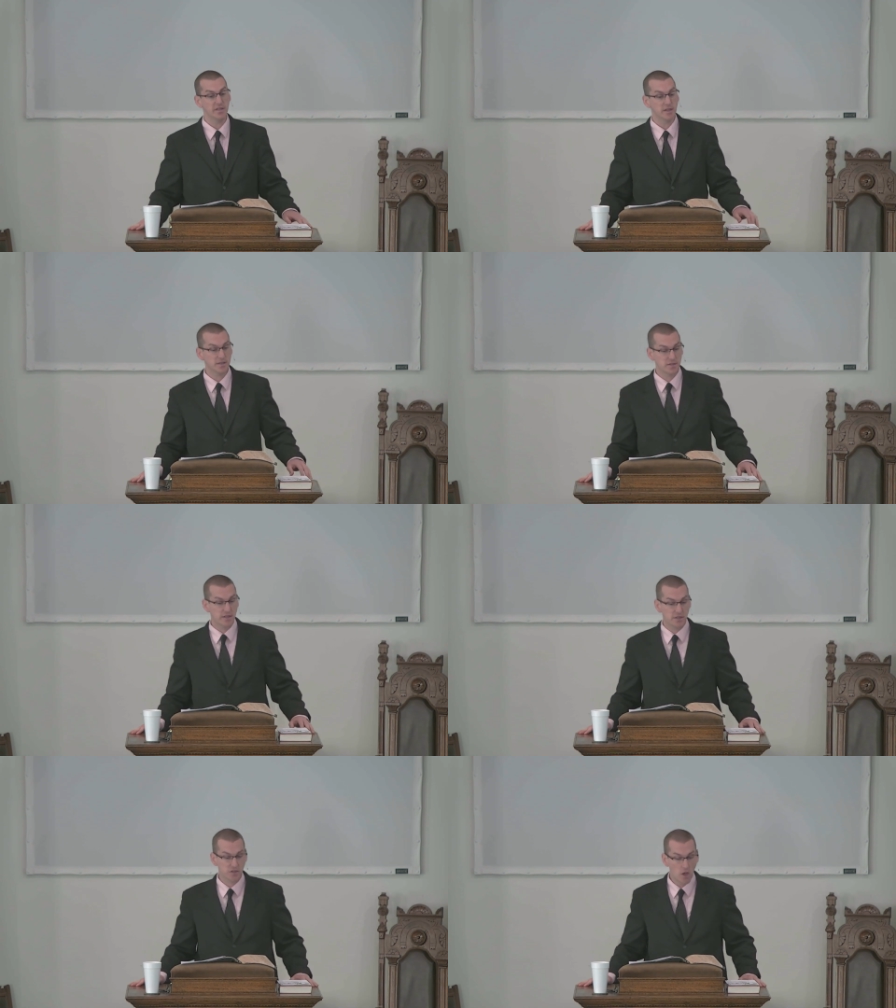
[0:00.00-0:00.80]
He
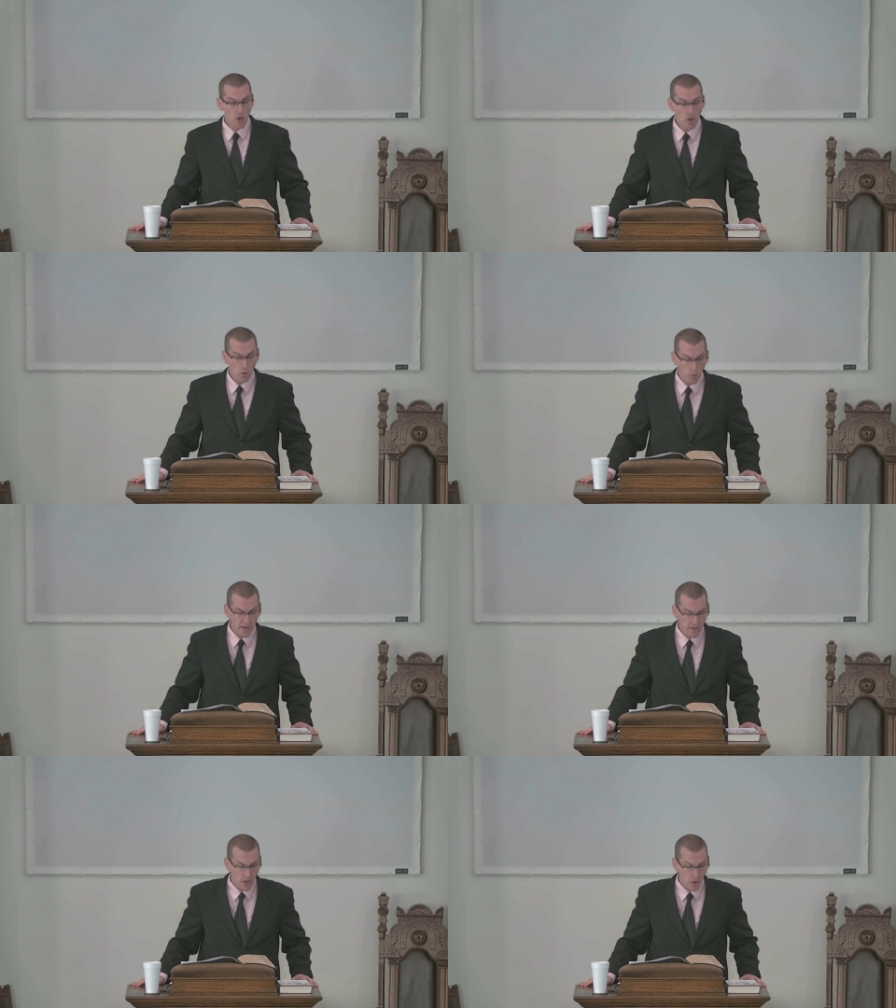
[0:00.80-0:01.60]
says this
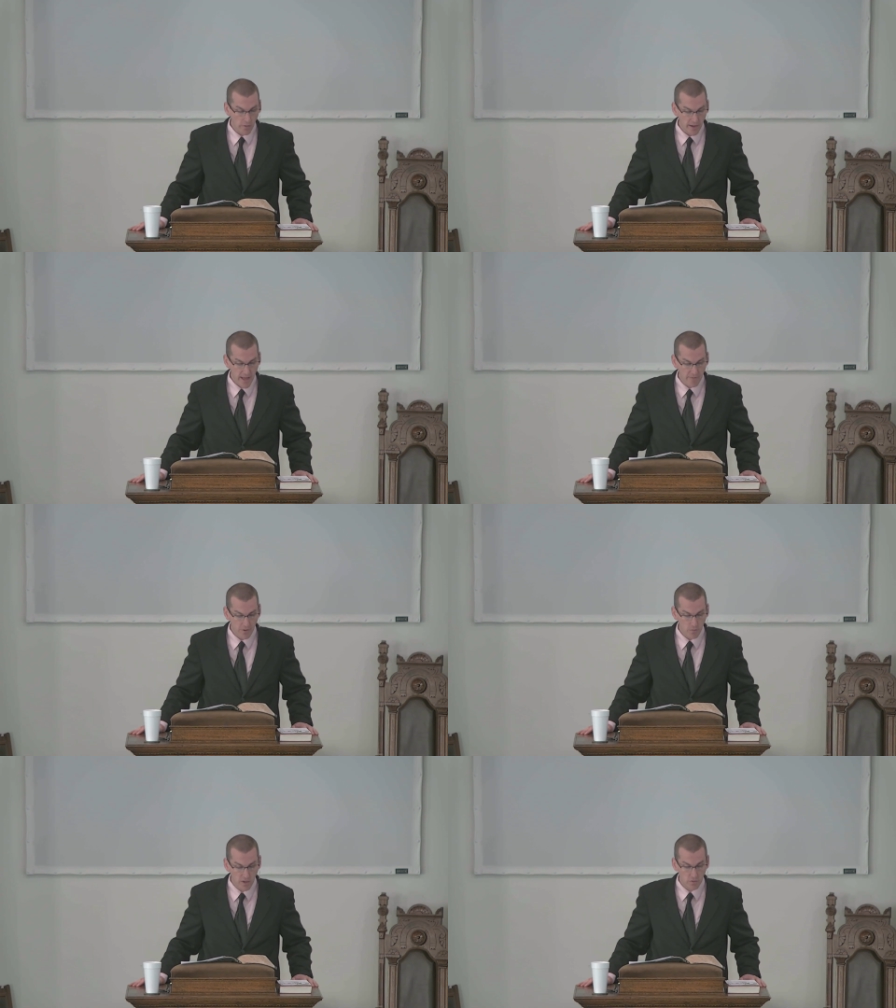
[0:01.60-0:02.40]
We know that
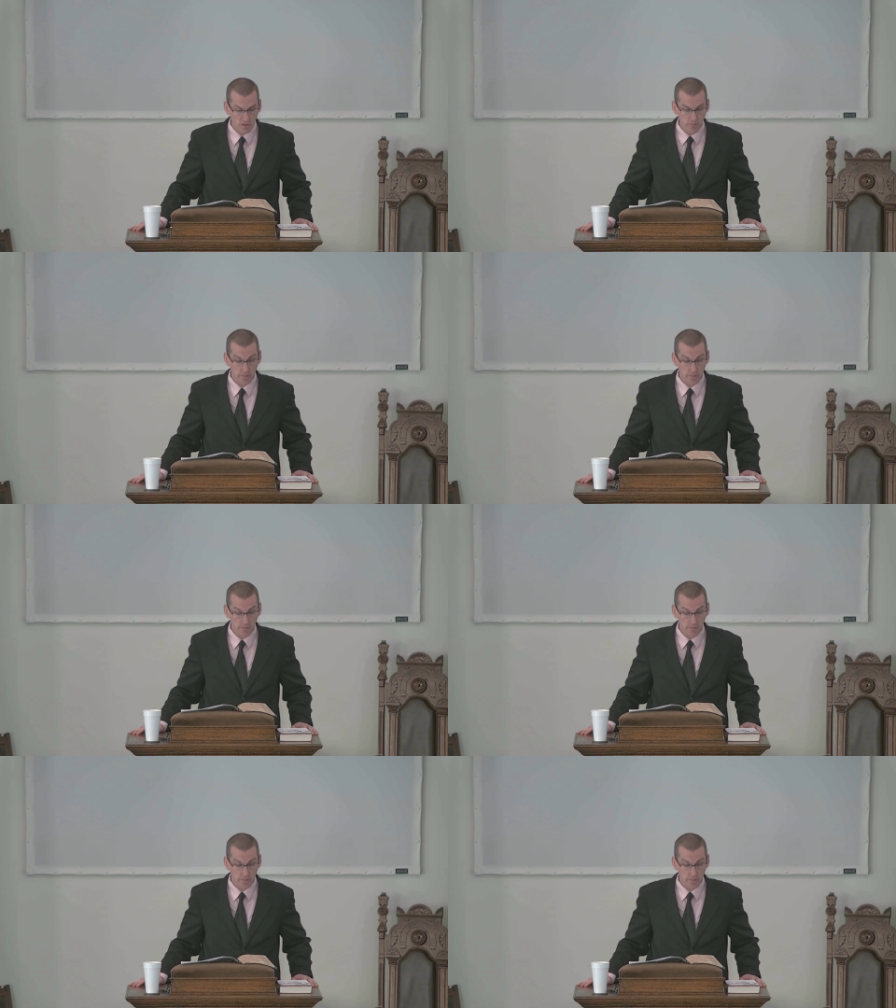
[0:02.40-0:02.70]
everyone who